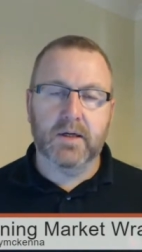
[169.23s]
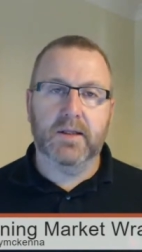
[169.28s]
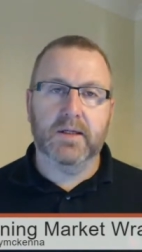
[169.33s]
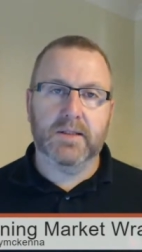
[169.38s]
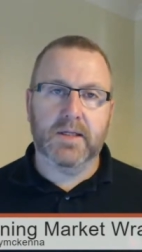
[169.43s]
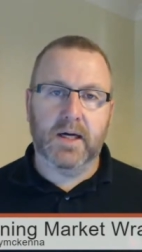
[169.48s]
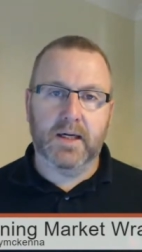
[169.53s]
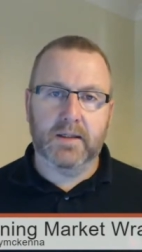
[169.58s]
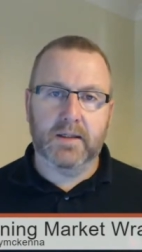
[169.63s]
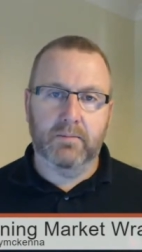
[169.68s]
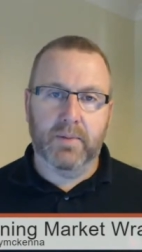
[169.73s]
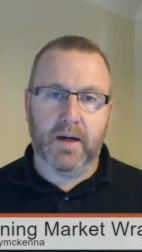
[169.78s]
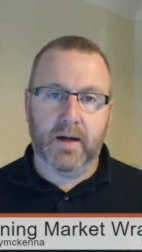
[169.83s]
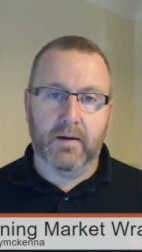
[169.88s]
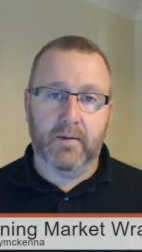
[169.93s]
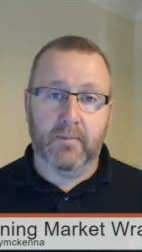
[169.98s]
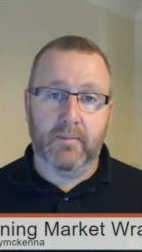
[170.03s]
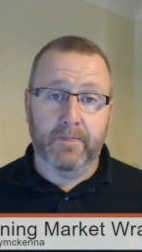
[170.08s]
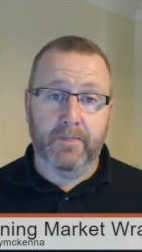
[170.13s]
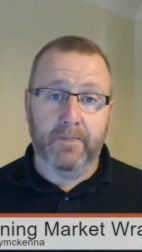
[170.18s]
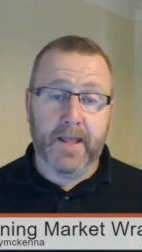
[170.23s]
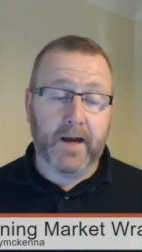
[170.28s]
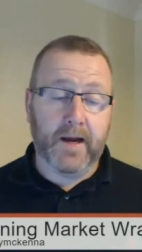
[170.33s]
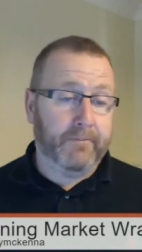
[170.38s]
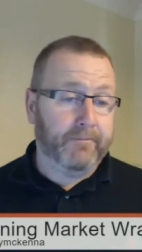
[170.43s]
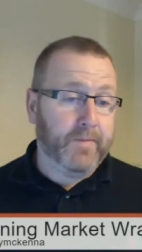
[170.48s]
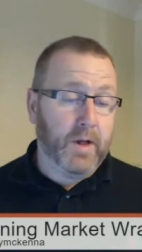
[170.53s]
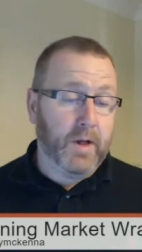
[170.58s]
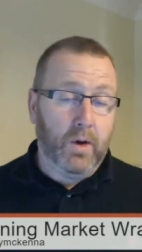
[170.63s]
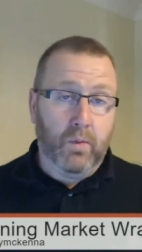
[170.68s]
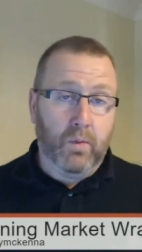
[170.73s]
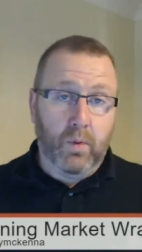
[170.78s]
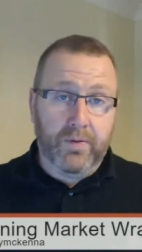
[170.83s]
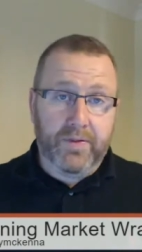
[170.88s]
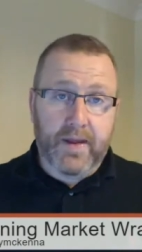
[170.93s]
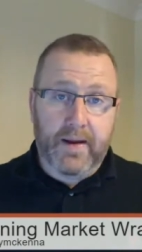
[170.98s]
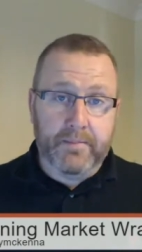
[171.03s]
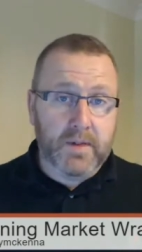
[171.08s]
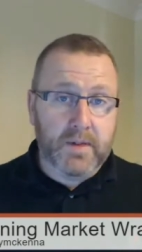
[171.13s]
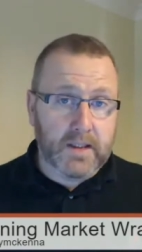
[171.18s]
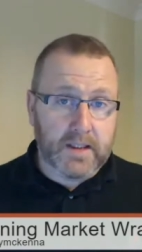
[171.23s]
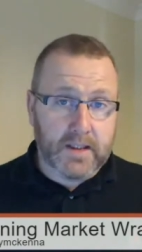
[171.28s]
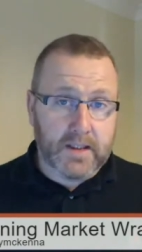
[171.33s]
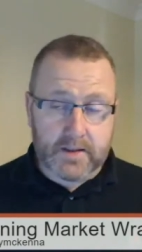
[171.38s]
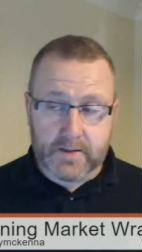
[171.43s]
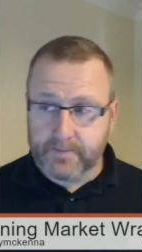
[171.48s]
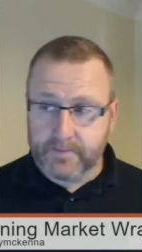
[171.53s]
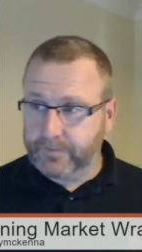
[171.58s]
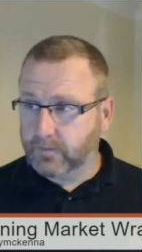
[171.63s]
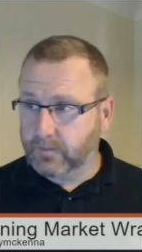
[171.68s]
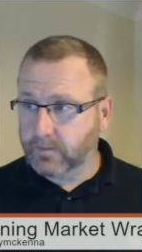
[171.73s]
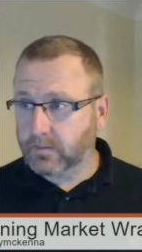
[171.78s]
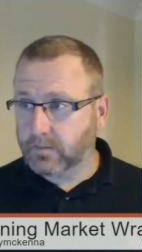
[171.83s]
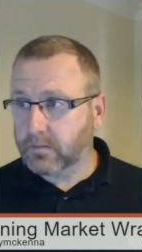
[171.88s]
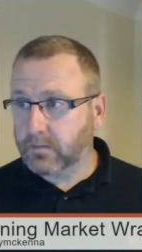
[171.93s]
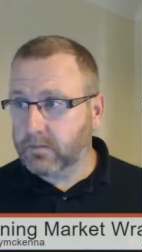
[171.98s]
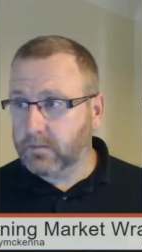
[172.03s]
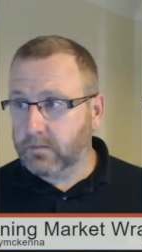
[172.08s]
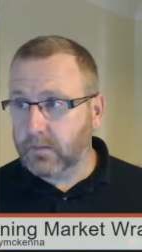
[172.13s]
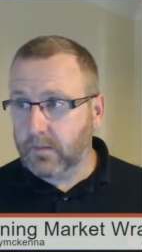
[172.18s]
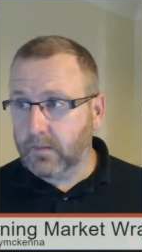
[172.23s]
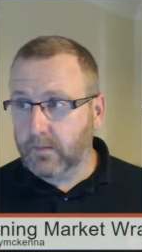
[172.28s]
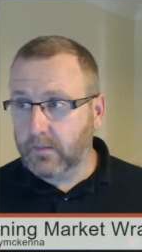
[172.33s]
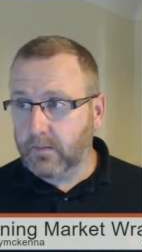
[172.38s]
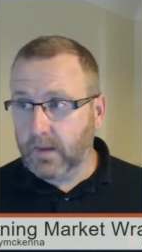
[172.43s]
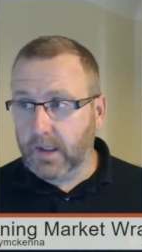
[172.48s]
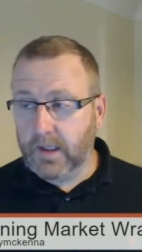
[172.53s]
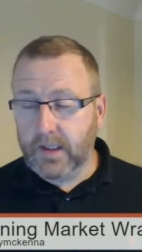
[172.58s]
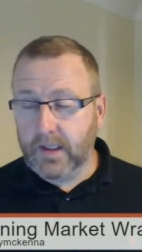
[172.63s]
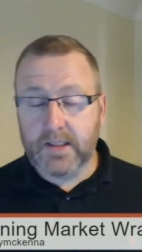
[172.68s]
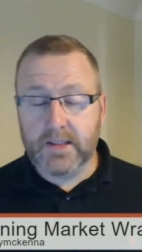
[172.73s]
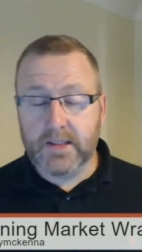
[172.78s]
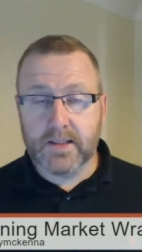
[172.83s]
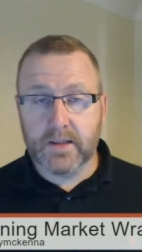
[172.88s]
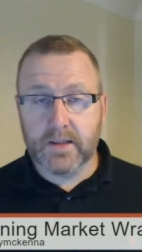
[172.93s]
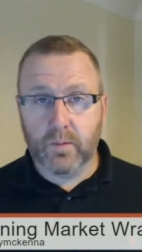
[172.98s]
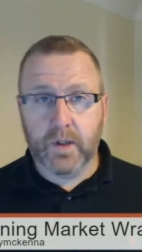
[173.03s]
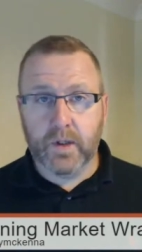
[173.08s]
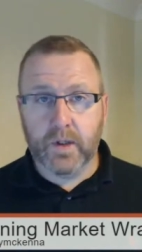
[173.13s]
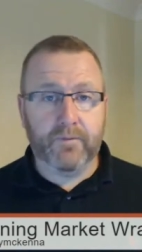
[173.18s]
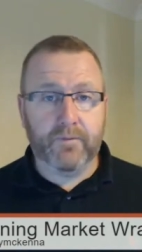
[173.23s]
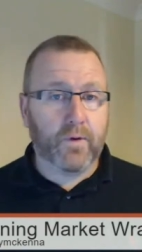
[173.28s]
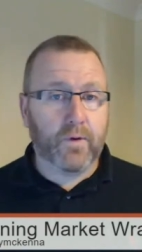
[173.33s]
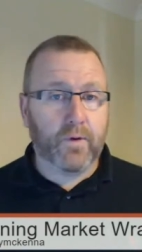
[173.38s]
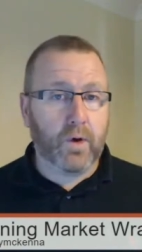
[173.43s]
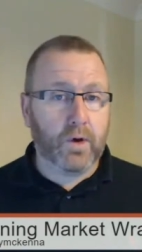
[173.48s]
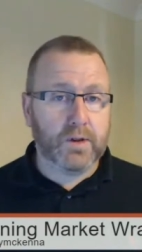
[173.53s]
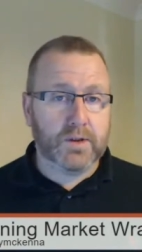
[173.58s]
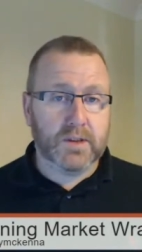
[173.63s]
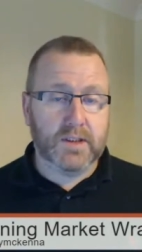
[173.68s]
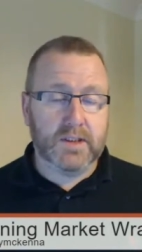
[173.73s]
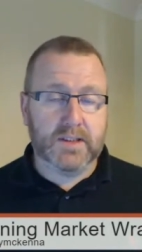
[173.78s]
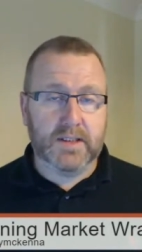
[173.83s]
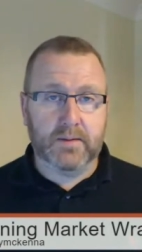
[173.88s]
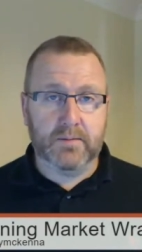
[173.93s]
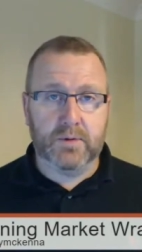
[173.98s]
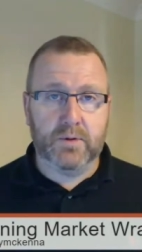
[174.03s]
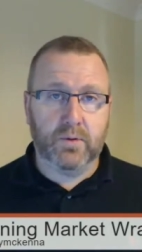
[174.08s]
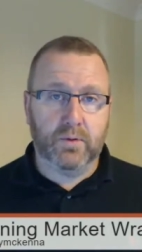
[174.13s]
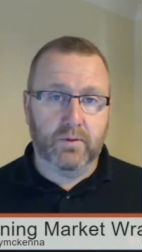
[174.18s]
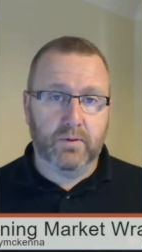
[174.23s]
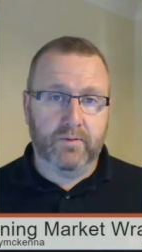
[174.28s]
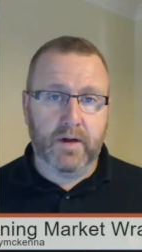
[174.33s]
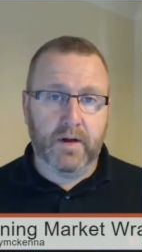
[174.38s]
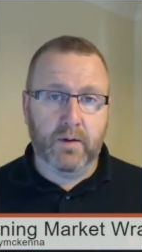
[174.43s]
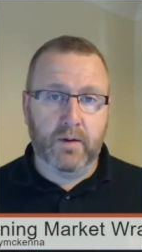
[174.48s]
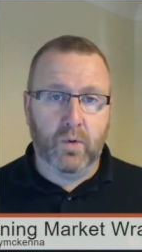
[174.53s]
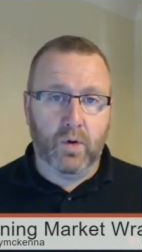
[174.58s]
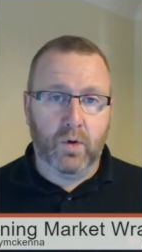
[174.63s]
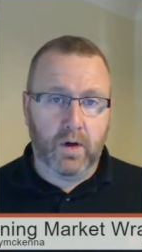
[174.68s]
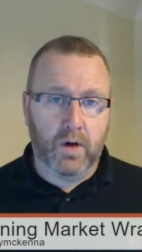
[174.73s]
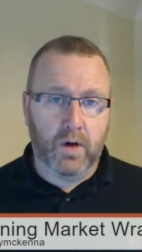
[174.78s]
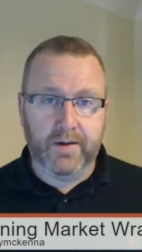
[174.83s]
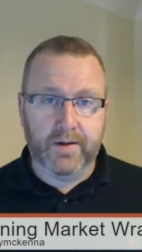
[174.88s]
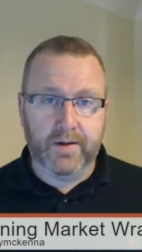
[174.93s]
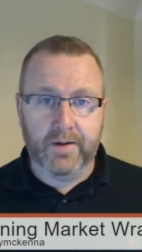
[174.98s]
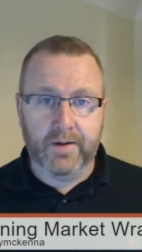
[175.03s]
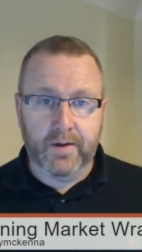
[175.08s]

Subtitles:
So they're starting to bail. Now, what that means is that we've got to see some sort of unwind.